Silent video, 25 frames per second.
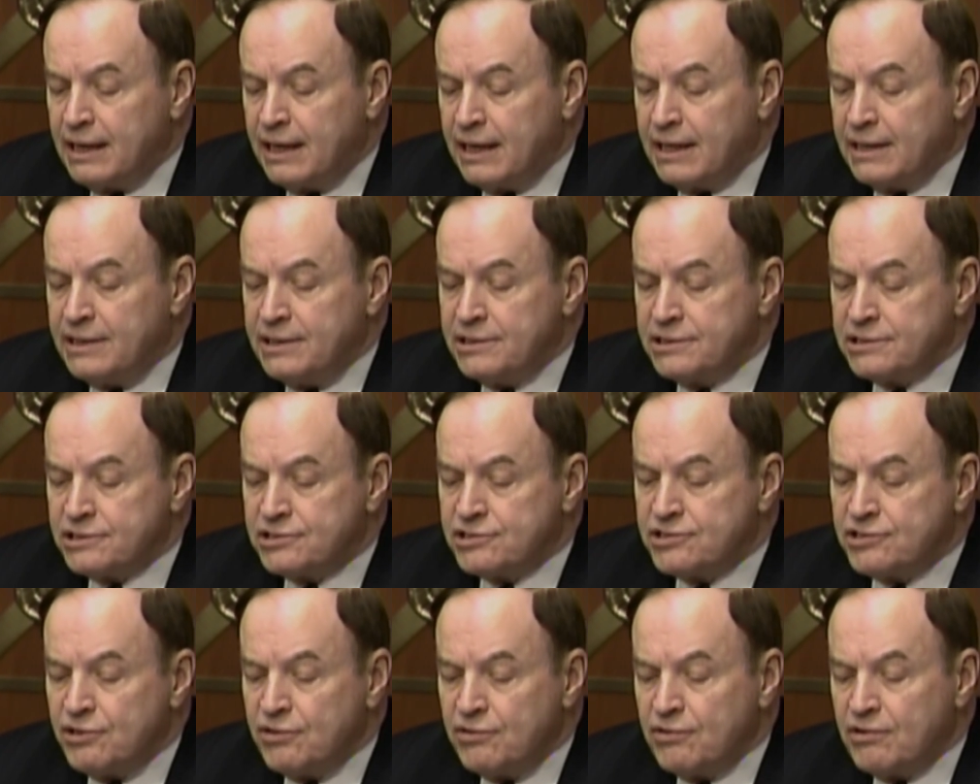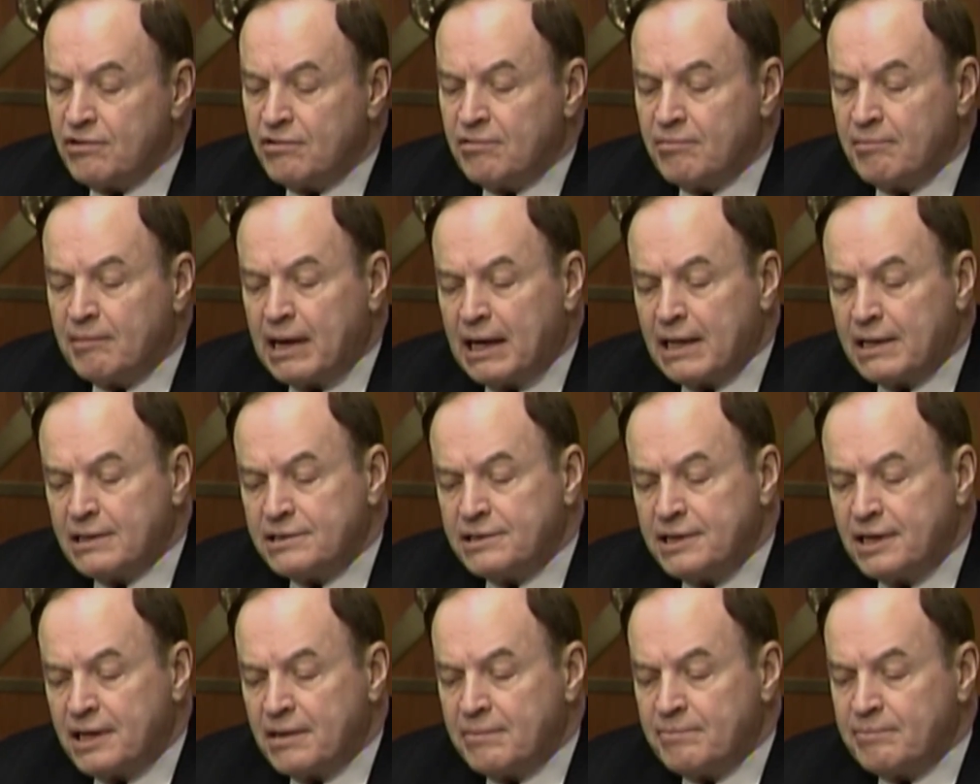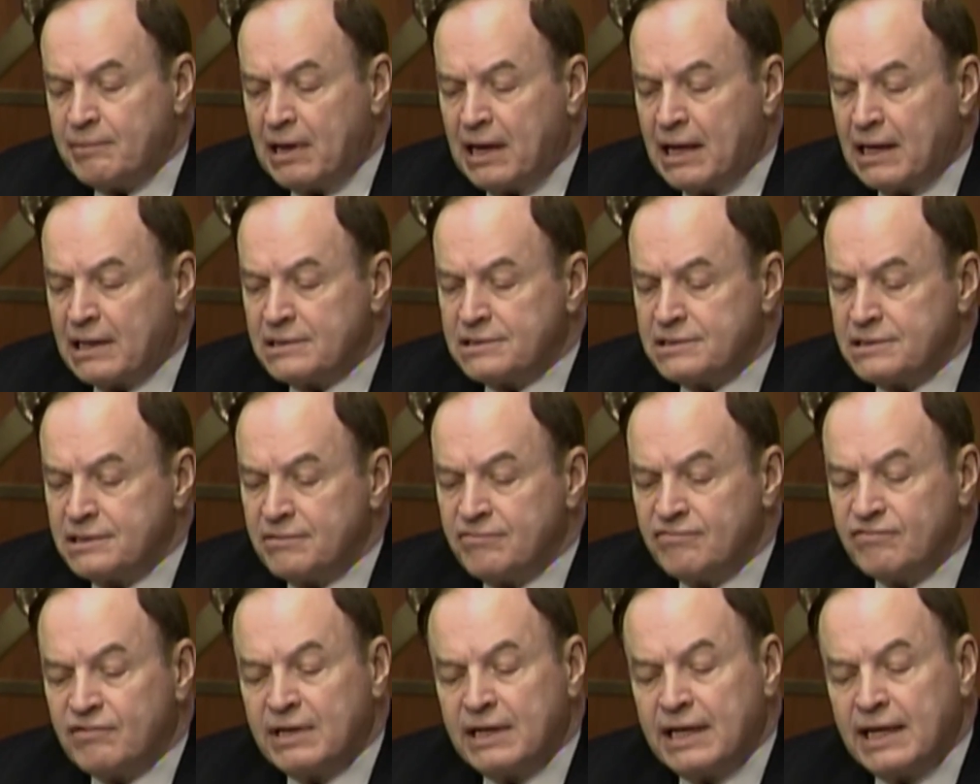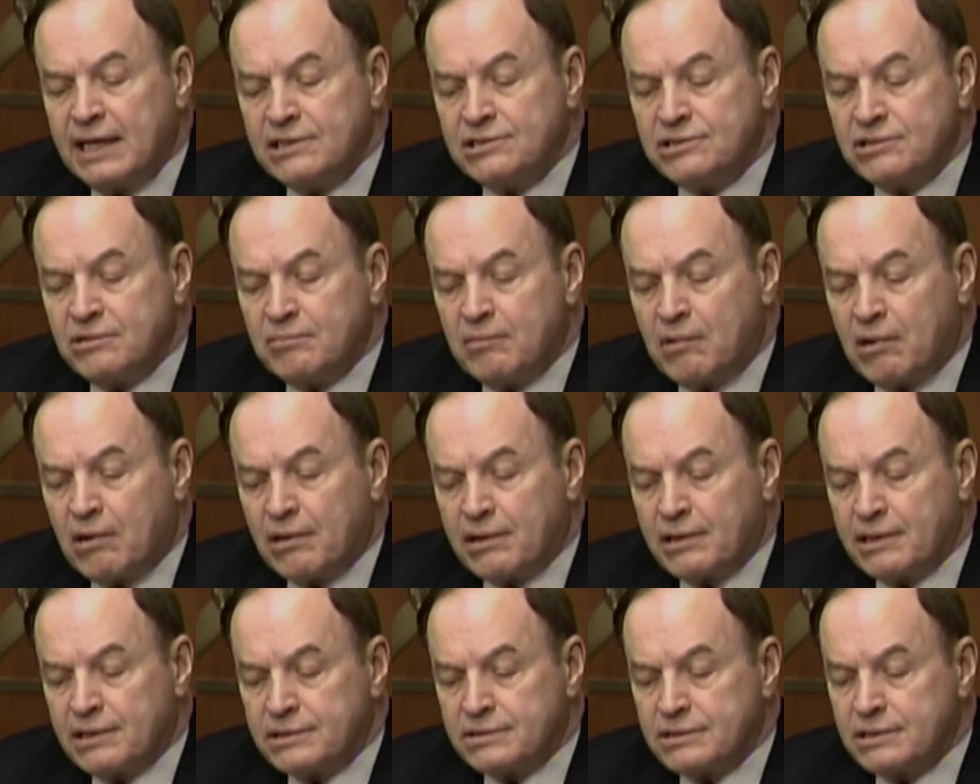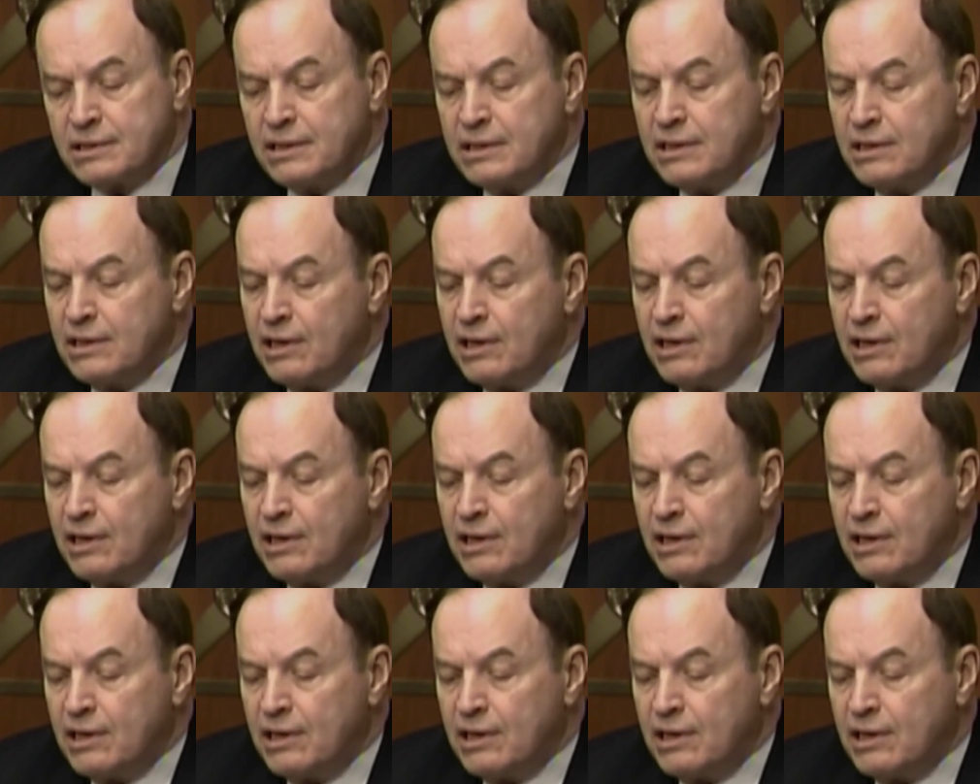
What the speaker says: and he's a student of monetary policy and financial markets.